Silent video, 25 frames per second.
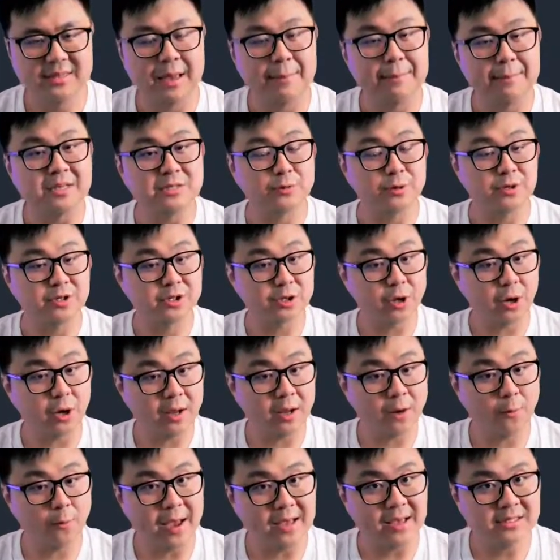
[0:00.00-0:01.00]
That means we're
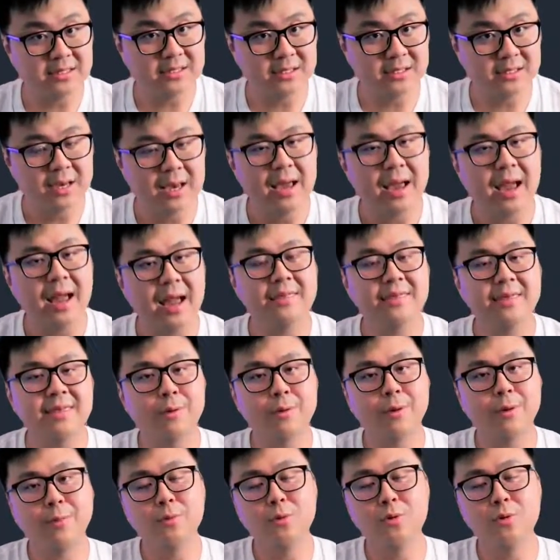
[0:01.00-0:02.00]
starting west, and then
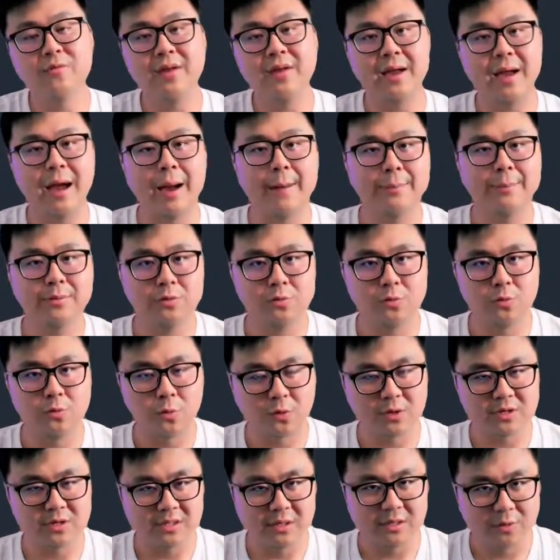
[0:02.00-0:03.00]
we're moving up
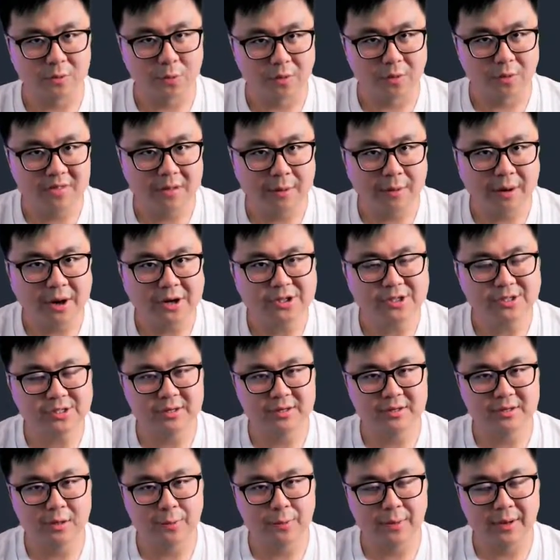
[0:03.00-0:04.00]
towards the north direction
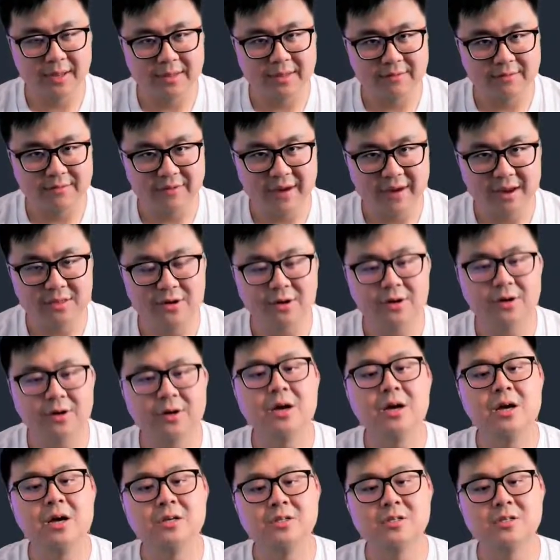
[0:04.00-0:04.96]
until we hit the vector.